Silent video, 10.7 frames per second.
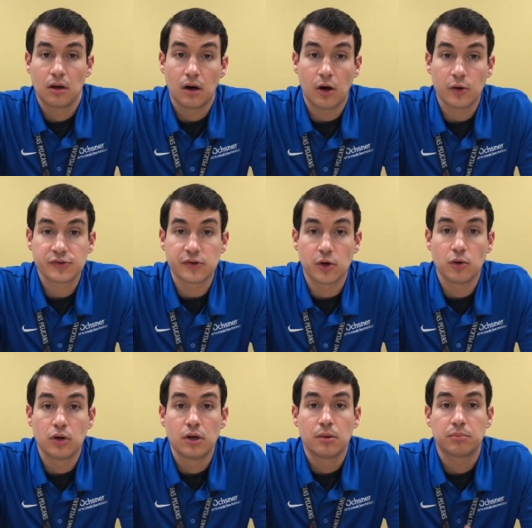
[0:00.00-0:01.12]
Also,
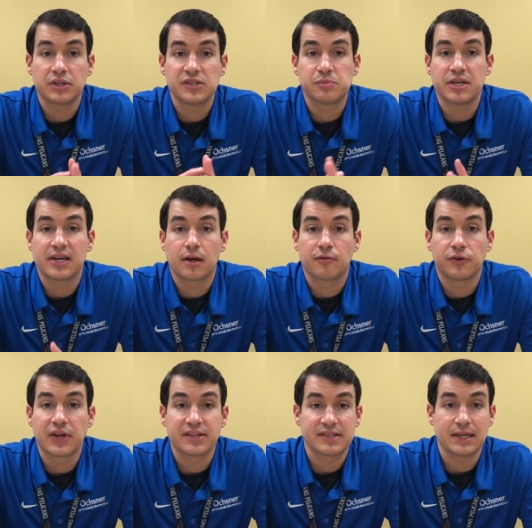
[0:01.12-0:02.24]
please be careful
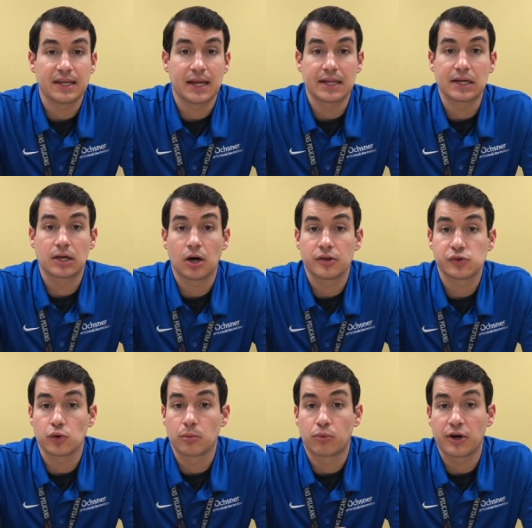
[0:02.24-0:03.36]
not to get any cuts or
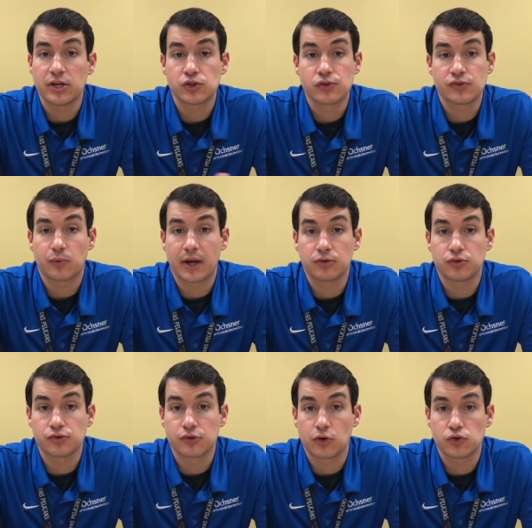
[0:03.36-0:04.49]
abrasions around your
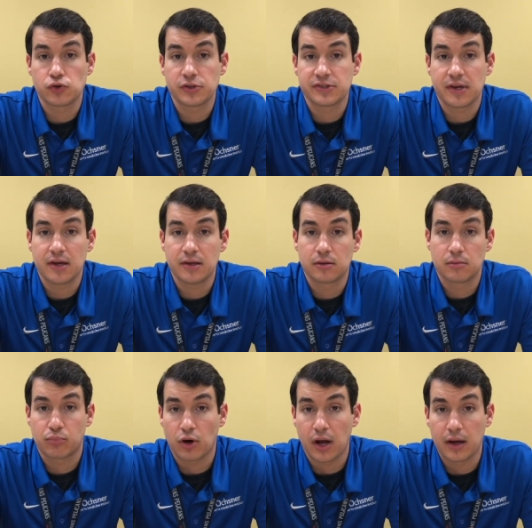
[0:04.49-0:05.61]
surgery site
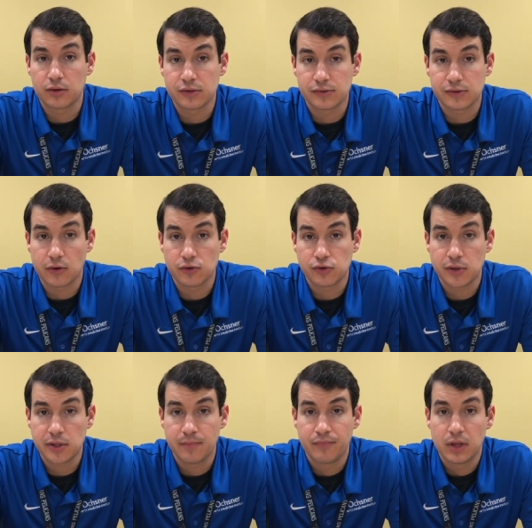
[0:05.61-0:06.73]
prior to surgery.
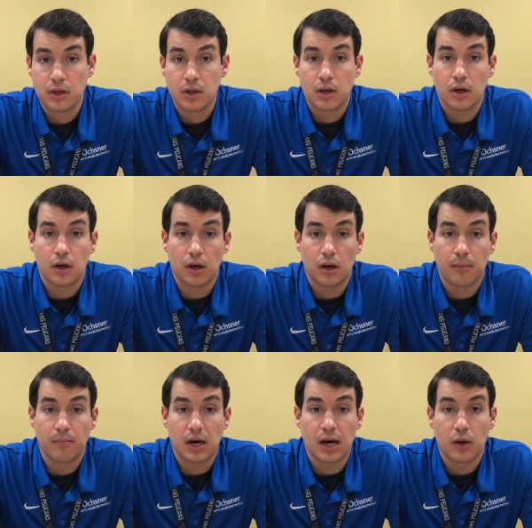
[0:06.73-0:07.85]

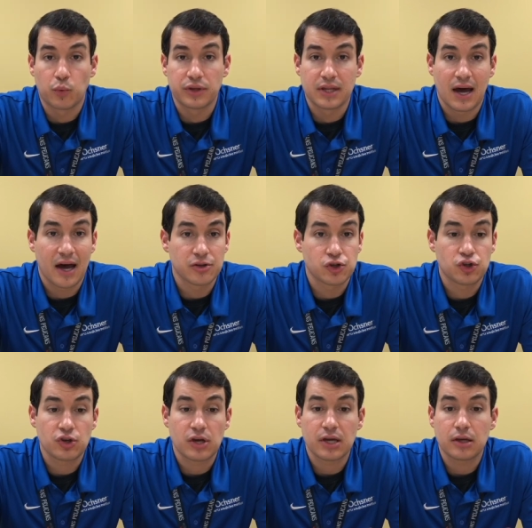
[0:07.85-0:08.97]
I would not
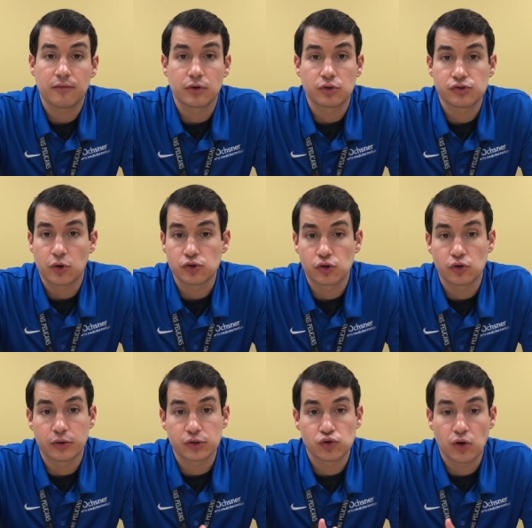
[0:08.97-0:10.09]
shave your surgical
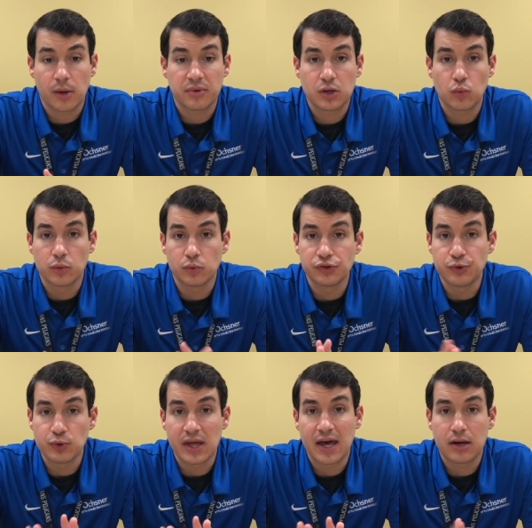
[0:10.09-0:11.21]
extremity. We will do
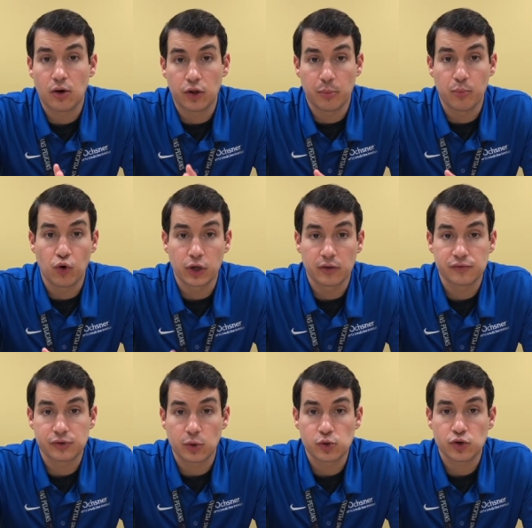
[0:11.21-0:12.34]
that on the morning of
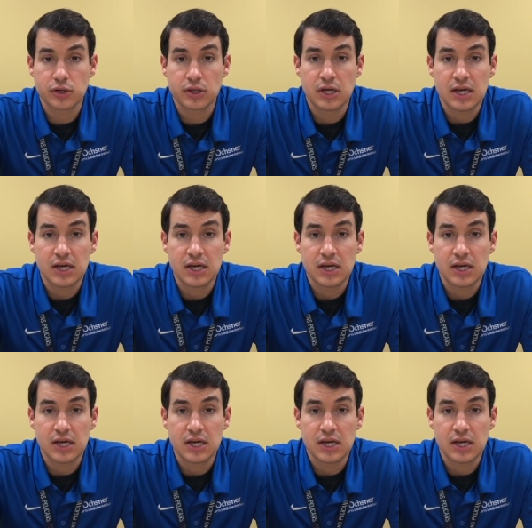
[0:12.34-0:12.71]
surgery.